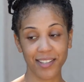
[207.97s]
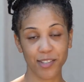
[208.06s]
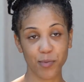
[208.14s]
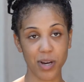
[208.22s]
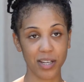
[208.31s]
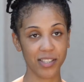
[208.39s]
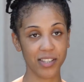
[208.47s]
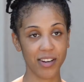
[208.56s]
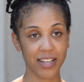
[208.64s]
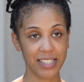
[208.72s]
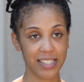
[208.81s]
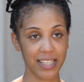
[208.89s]
I just walked her
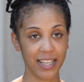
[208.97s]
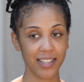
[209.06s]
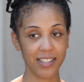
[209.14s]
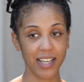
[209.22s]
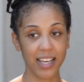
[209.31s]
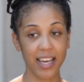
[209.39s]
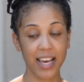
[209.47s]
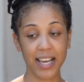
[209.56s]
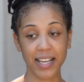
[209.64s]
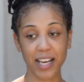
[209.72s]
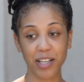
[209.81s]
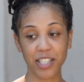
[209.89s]
across the stage. I
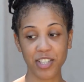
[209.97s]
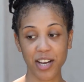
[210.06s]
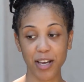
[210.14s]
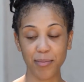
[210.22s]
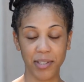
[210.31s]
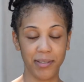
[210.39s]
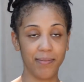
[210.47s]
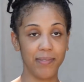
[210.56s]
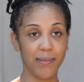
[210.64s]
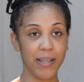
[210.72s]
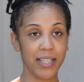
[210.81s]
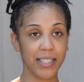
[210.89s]
got a job at
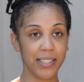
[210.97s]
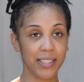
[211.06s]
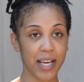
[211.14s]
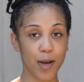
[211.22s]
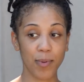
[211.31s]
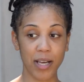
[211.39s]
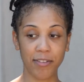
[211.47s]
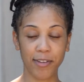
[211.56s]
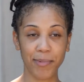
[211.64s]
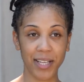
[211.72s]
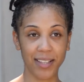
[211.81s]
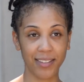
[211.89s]
a top law
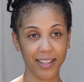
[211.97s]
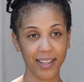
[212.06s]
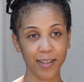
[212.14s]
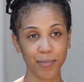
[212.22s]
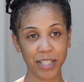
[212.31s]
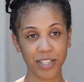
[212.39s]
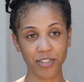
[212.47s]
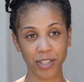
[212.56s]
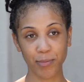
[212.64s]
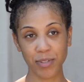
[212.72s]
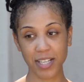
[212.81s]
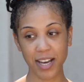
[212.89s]
firm in LA, at my
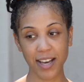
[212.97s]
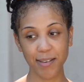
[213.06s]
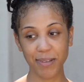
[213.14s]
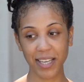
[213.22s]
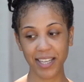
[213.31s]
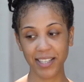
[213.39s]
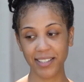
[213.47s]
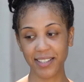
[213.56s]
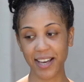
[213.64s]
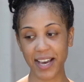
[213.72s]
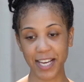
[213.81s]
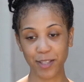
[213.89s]
dream job, and
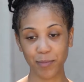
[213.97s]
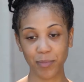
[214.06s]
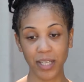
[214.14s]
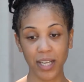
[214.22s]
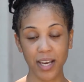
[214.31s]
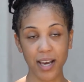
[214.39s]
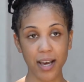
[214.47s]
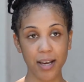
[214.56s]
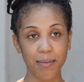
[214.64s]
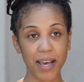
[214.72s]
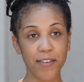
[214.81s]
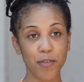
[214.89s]
I
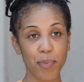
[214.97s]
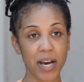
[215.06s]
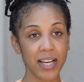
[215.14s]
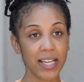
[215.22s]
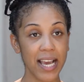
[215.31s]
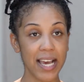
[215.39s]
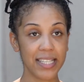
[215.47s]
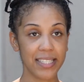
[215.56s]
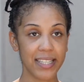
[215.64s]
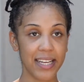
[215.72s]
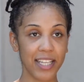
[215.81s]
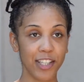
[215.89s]
have a podcast
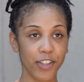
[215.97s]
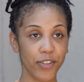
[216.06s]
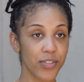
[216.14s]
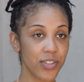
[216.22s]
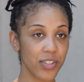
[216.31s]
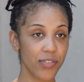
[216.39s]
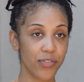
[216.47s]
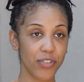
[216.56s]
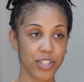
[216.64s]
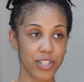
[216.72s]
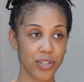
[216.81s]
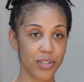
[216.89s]
that I used
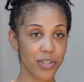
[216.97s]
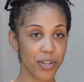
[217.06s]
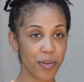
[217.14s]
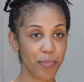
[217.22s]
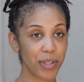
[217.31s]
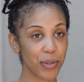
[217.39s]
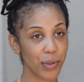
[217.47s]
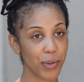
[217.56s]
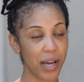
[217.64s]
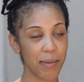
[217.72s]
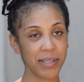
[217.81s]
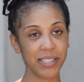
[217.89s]
for socio-political
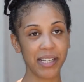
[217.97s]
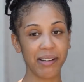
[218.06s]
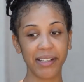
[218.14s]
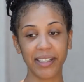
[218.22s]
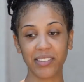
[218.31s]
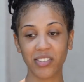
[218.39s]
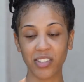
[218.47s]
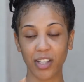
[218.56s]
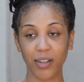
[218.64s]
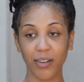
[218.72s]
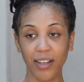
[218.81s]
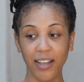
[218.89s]
commentary, and
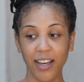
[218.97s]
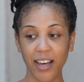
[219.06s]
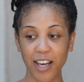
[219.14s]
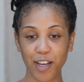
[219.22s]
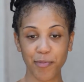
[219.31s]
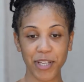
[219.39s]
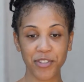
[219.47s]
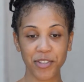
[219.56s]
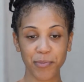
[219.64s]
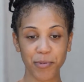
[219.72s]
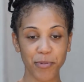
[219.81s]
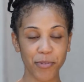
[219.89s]
so my
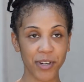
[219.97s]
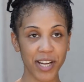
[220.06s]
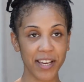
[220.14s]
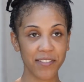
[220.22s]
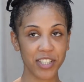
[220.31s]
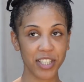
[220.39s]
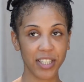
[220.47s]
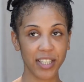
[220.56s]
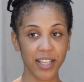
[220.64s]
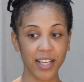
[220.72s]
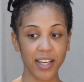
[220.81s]
dreams before and after